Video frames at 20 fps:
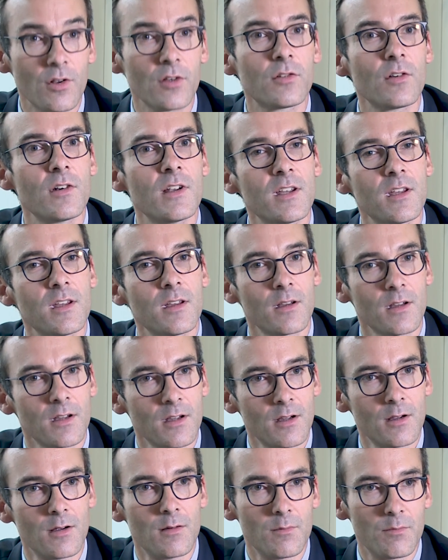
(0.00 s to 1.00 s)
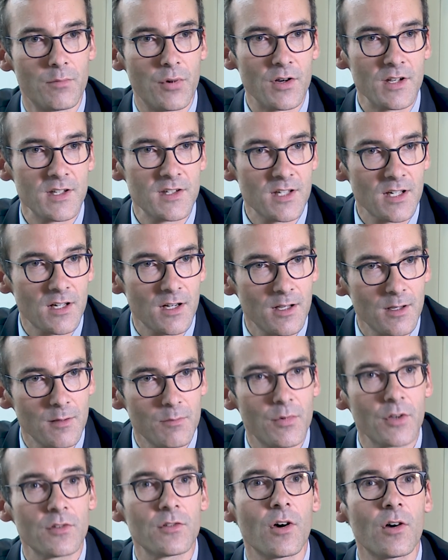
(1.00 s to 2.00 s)
not only politically,
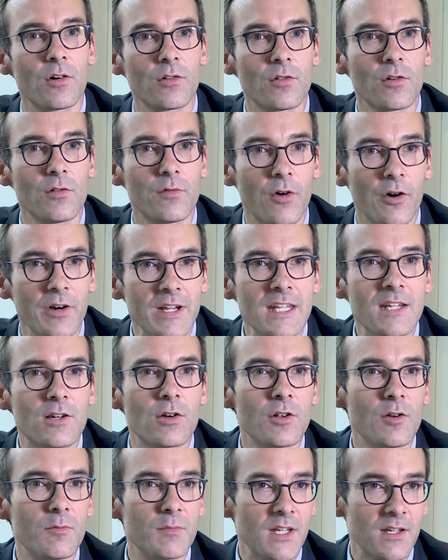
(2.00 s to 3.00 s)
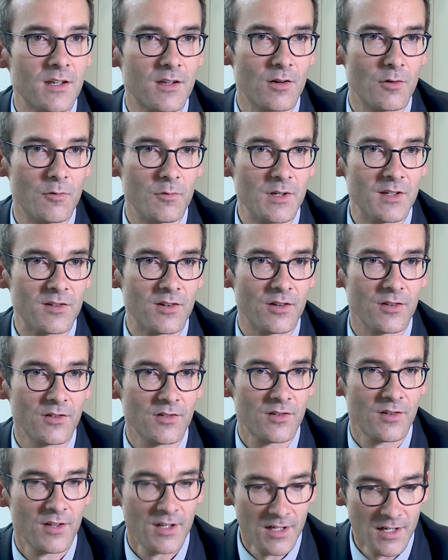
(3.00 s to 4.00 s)
but also for economic
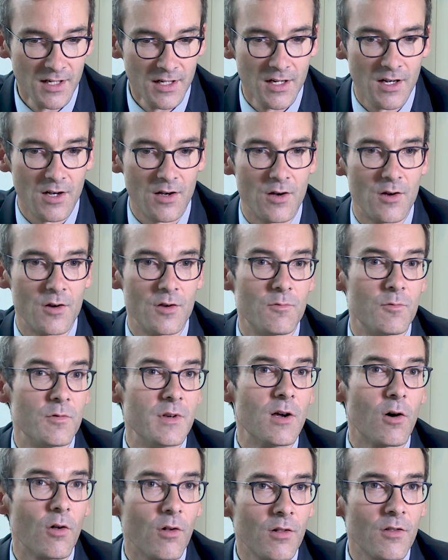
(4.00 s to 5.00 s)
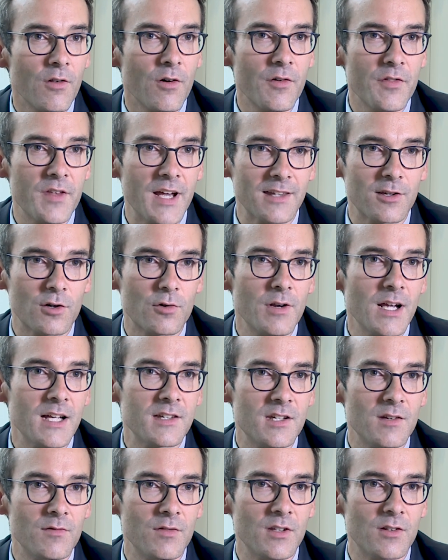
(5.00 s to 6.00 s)
reasons. Uh, we all know that
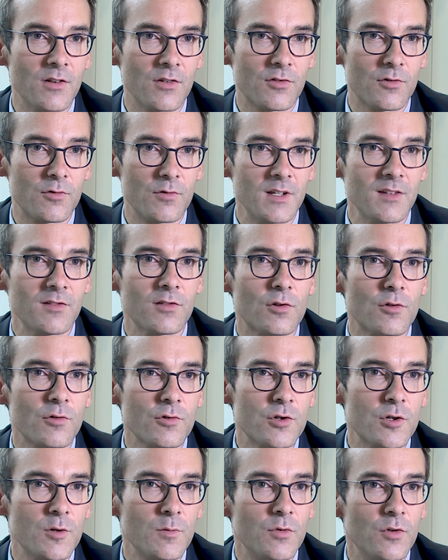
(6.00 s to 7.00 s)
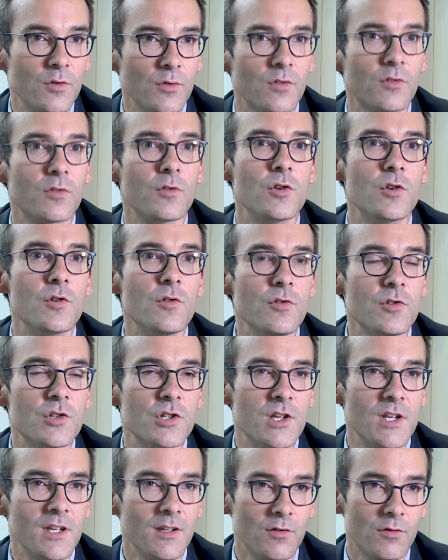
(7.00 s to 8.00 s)
creative industries contribute
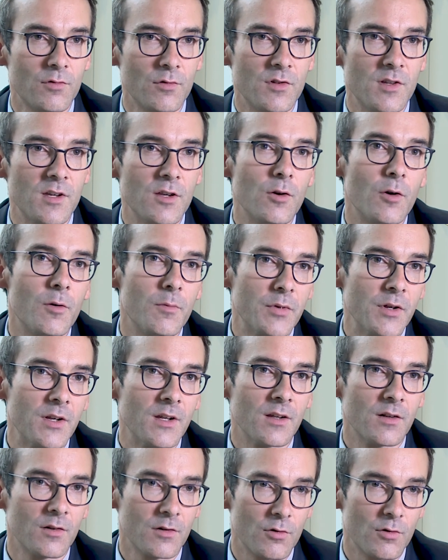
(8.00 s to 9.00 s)
hugely to the European